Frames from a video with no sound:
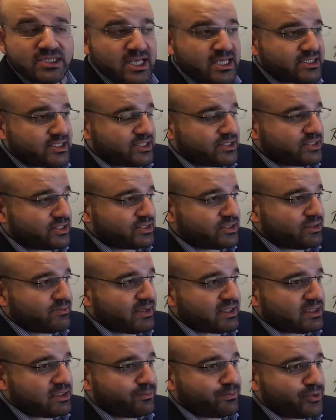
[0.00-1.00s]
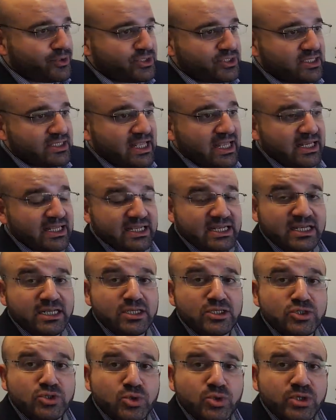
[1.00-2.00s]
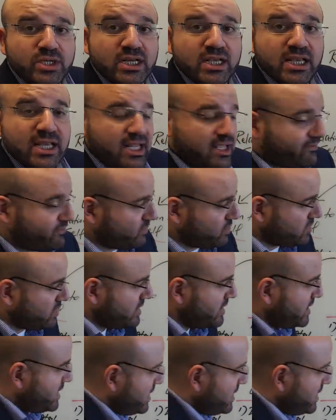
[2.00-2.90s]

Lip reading: narcissism at the personality disordered level